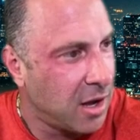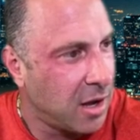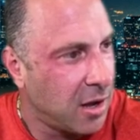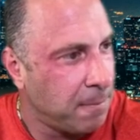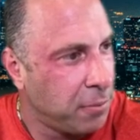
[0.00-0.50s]

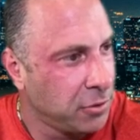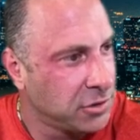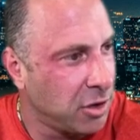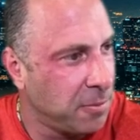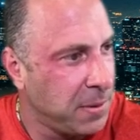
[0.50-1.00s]
Uh,
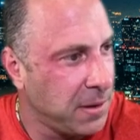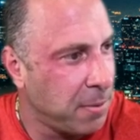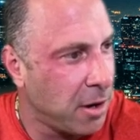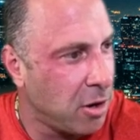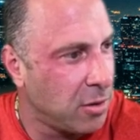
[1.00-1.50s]
Puto
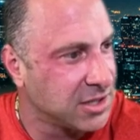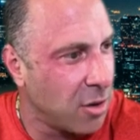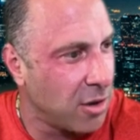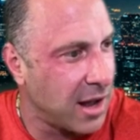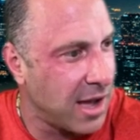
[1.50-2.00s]
Pipo,
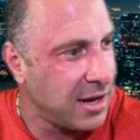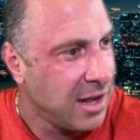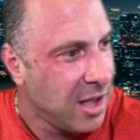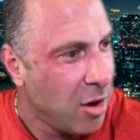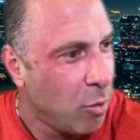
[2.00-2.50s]
what's going
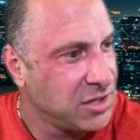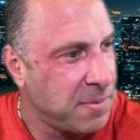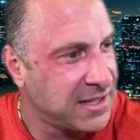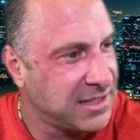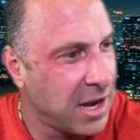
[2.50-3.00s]
on?
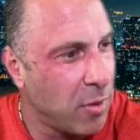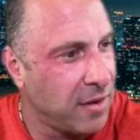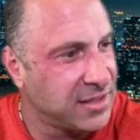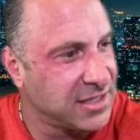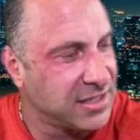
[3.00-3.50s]
What's best to get
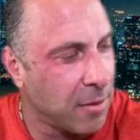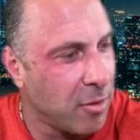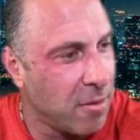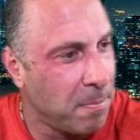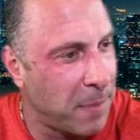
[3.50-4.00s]
rid of
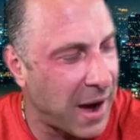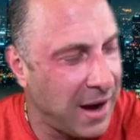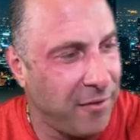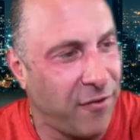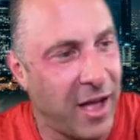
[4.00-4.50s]
stubborn
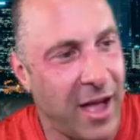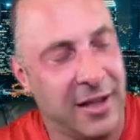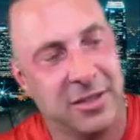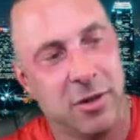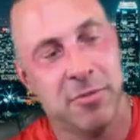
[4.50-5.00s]
body
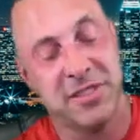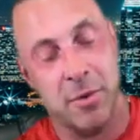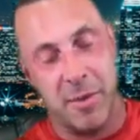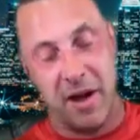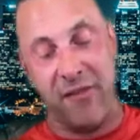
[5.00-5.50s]
fat? So
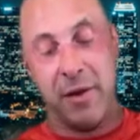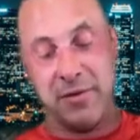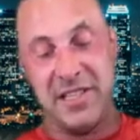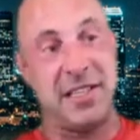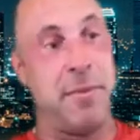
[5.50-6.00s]
stubborn body
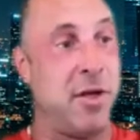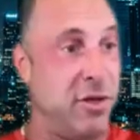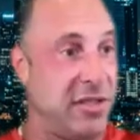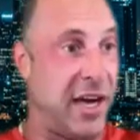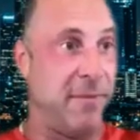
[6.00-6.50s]
fat was the
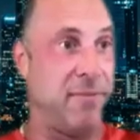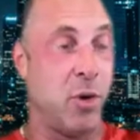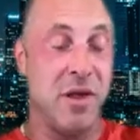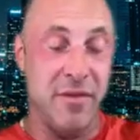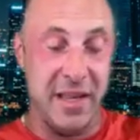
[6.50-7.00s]
semaglutide
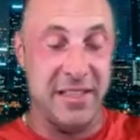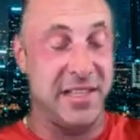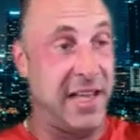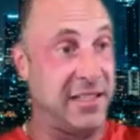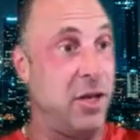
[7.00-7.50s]
or even
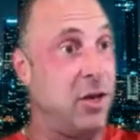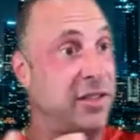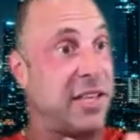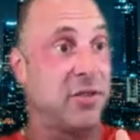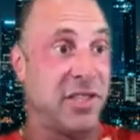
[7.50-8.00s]
ECAs, and you
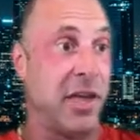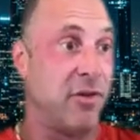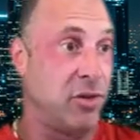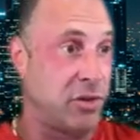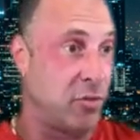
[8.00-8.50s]
can take those
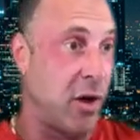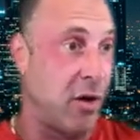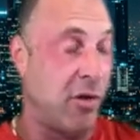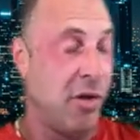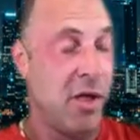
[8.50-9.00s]
together too as
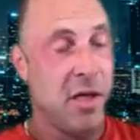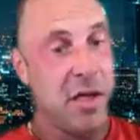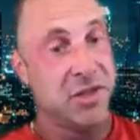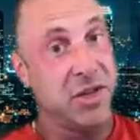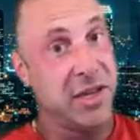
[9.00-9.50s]
well.
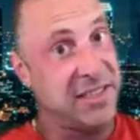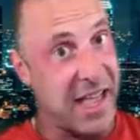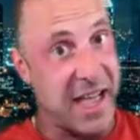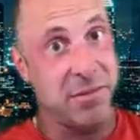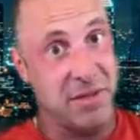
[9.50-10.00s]
So you can
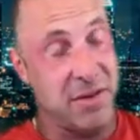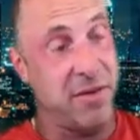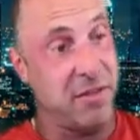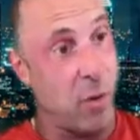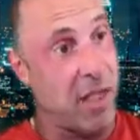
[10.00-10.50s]
stack some of these
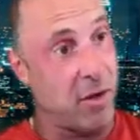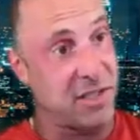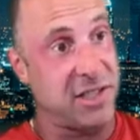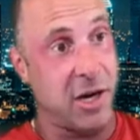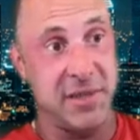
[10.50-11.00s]
different weight
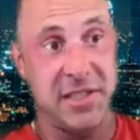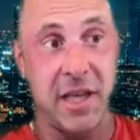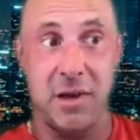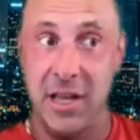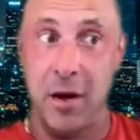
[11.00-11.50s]
loss therapies
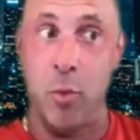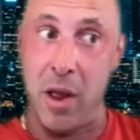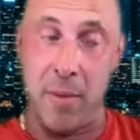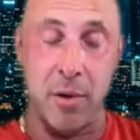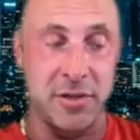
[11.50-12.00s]
together and get a
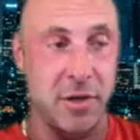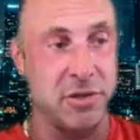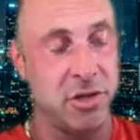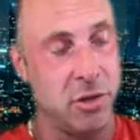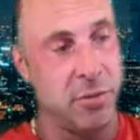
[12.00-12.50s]
way better
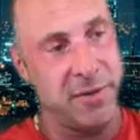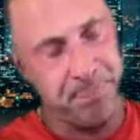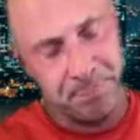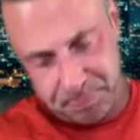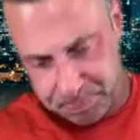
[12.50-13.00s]
result too. But